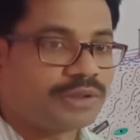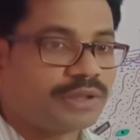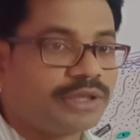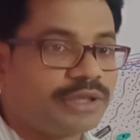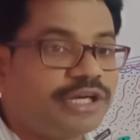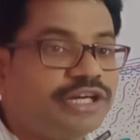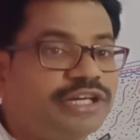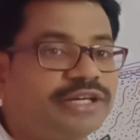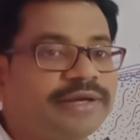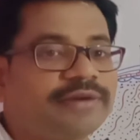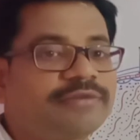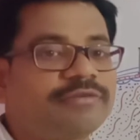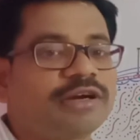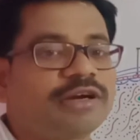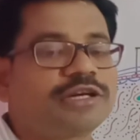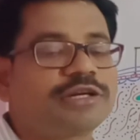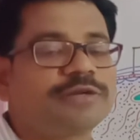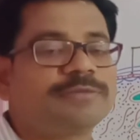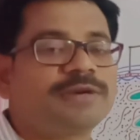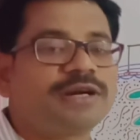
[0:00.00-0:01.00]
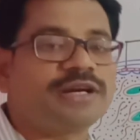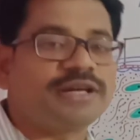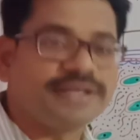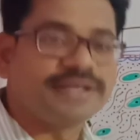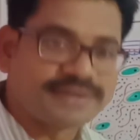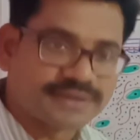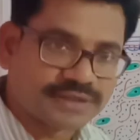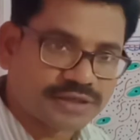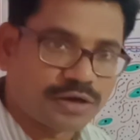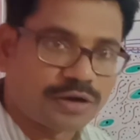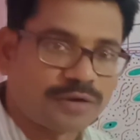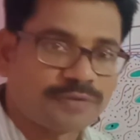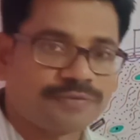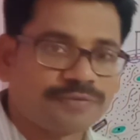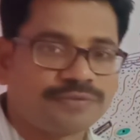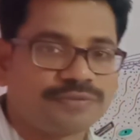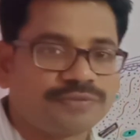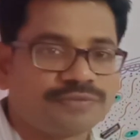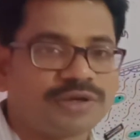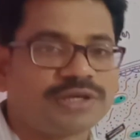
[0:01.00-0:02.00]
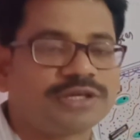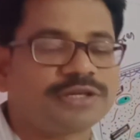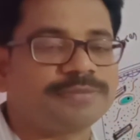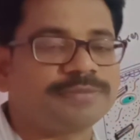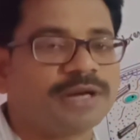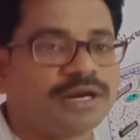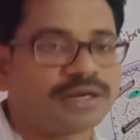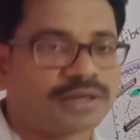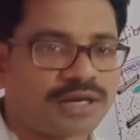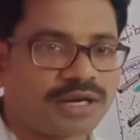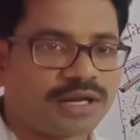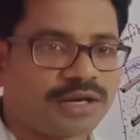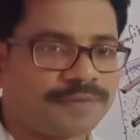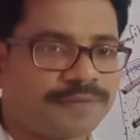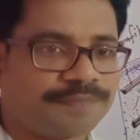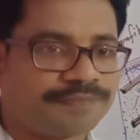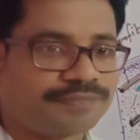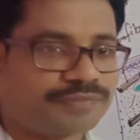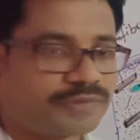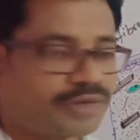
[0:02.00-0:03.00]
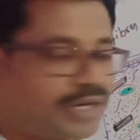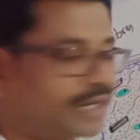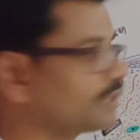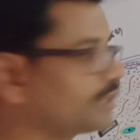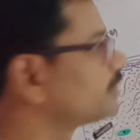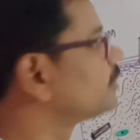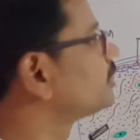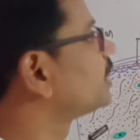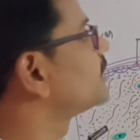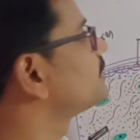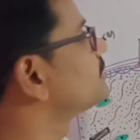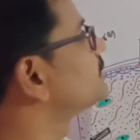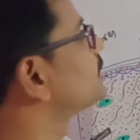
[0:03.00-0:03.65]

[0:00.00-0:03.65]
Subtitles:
intervertebral disc of vertebral column, right? That is